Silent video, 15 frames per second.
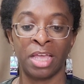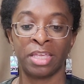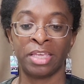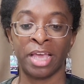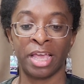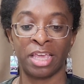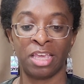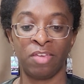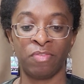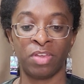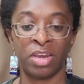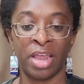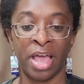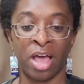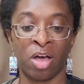Yet
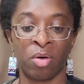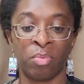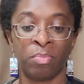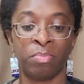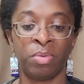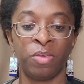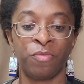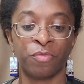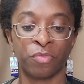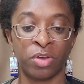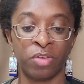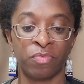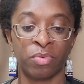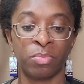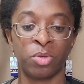even now, be
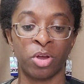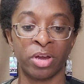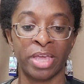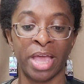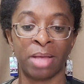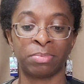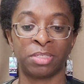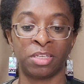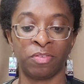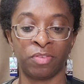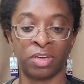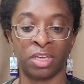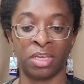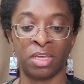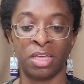free from your
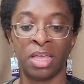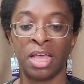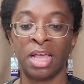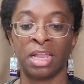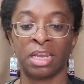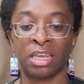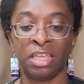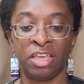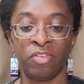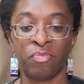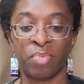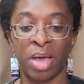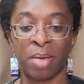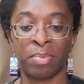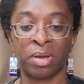captivity.
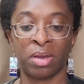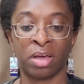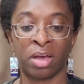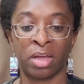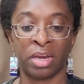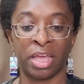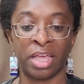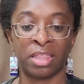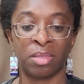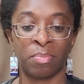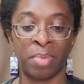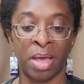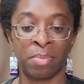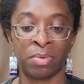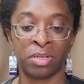Leave Babylon and the
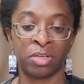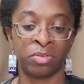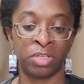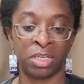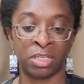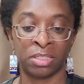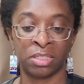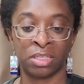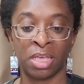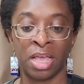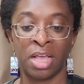Babylonians.